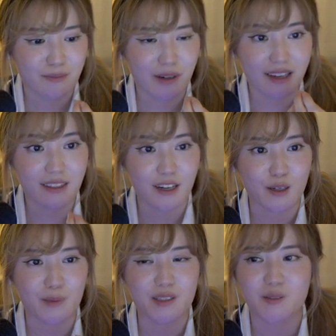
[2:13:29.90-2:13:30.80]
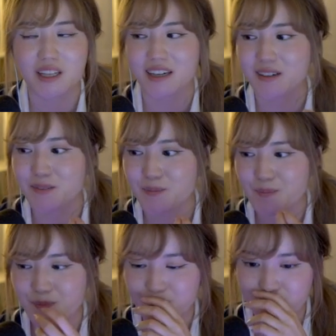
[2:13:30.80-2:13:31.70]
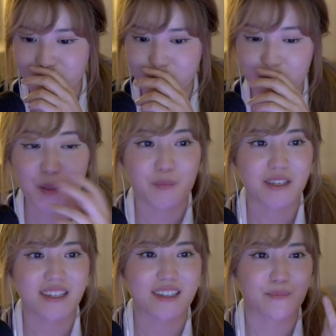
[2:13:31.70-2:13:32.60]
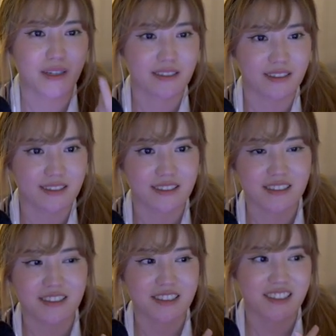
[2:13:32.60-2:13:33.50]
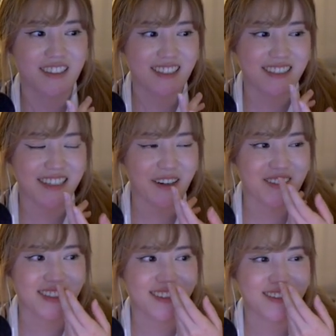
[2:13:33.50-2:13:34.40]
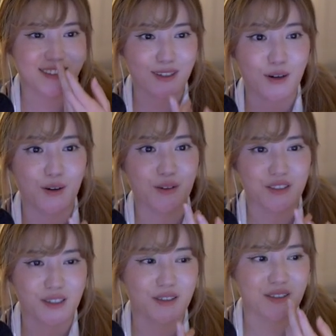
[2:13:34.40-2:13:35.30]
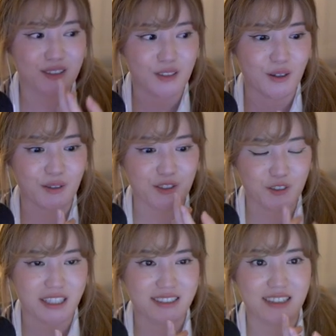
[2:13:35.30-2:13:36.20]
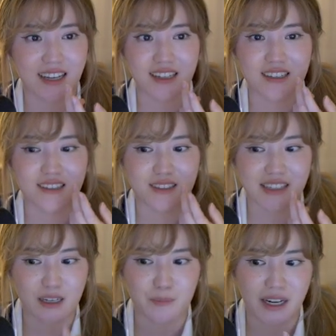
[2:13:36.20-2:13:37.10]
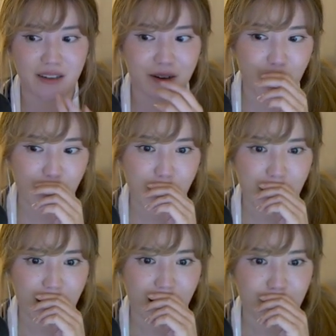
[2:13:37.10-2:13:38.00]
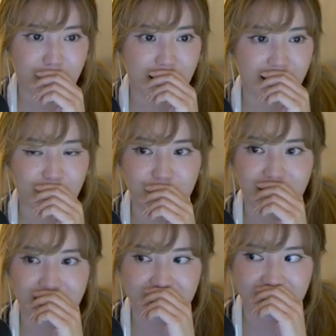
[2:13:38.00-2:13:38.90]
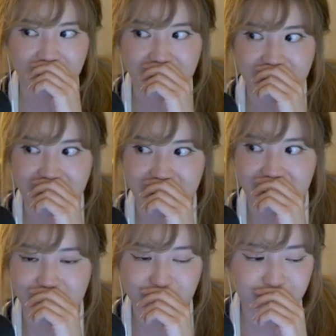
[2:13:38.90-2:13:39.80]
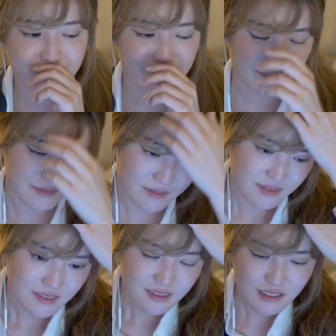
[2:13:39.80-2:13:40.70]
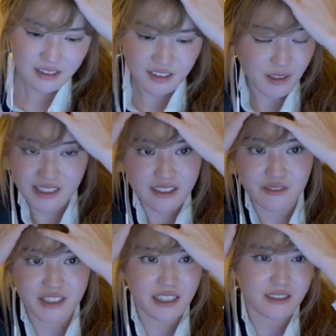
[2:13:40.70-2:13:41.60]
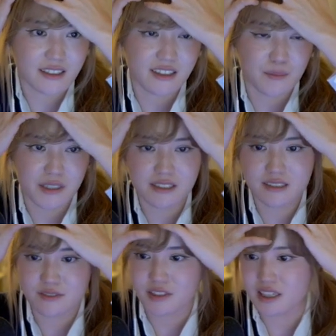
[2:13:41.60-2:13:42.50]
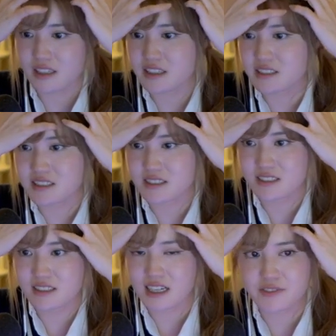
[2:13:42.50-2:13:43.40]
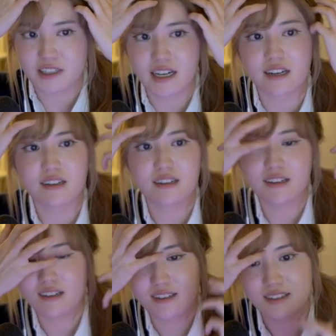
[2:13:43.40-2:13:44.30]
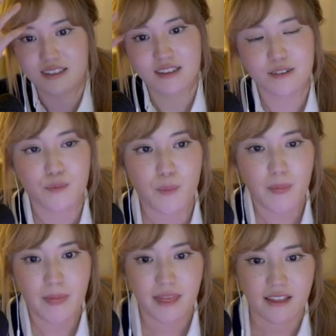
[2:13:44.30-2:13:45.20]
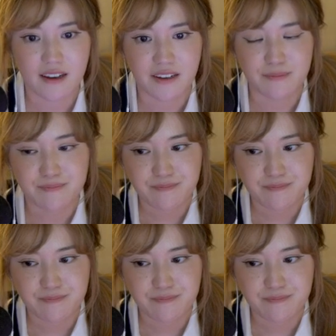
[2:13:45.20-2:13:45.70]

my therapist would like put me in a mental institution because I was so, so, so stressed and down bad. Oh my God, I can't believe that was only a few years ago. So I didn't reach out to a therapist for like years after that. Um,